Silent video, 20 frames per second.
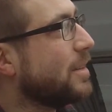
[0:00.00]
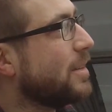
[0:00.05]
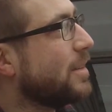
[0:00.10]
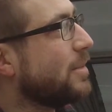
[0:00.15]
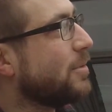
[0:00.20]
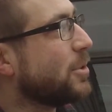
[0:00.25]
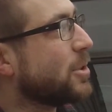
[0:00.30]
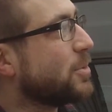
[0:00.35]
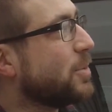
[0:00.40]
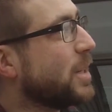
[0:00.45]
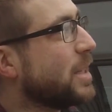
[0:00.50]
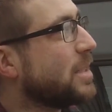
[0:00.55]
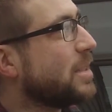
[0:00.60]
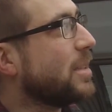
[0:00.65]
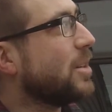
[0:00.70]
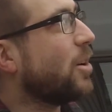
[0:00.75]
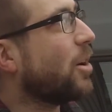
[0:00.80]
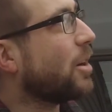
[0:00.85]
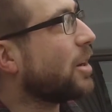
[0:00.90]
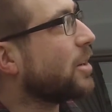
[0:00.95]
which means
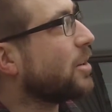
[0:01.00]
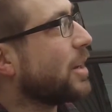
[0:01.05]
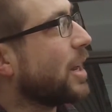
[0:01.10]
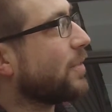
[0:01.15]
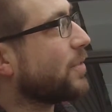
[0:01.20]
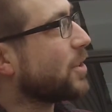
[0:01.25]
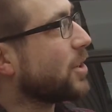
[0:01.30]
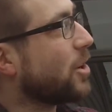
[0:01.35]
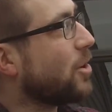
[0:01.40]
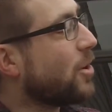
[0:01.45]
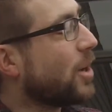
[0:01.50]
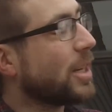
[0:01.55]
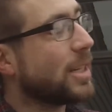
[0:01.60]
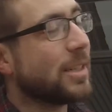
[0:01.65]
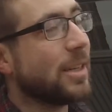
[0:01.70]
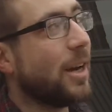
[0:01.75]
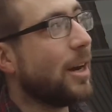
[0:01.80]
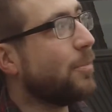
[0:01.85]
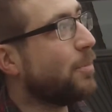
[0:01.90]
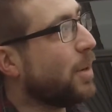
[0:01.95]
the awning would have to go on
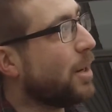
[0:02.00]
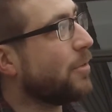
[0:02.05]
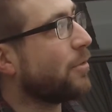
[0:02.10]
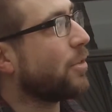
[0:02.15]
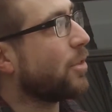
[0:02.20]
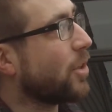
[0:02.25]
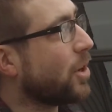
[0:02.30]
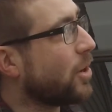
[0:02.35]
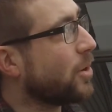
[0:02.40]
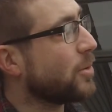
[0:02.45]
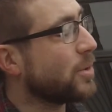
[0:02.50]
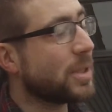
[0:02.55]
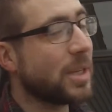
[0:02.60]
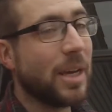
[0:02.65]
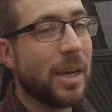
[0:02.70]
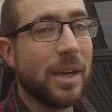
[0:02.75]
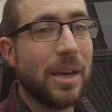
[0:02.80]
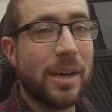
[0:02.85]
above those.